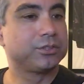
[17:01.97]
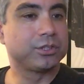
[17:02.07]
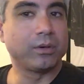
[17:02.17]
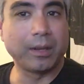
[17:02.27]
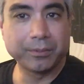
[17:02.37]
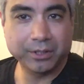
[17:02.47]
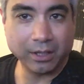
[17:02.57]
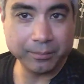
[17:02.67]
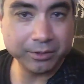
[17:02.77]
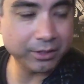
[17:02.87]
So
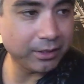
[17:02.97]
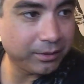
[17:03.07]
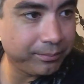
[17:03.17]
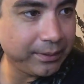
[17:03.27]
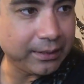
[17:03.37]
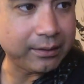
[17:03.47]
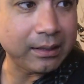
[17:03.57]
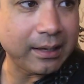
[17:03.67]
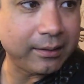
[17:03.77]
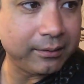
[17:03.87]
I'm going to admit that